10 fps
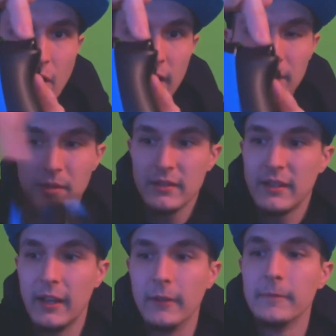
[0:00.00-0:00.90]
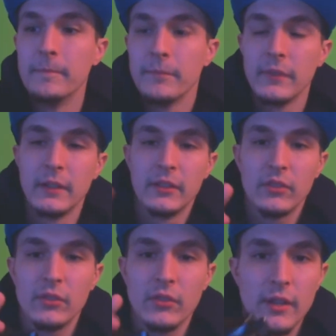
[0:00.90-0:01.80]
I could press it down.
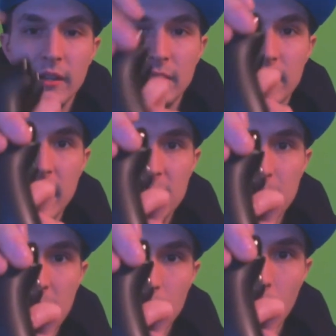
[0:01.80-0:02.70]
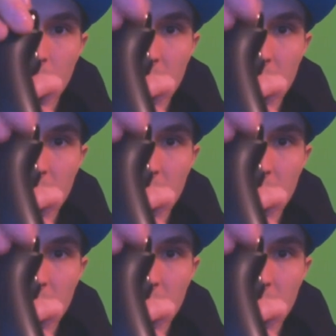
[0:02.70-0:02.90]
So here's the Xbox One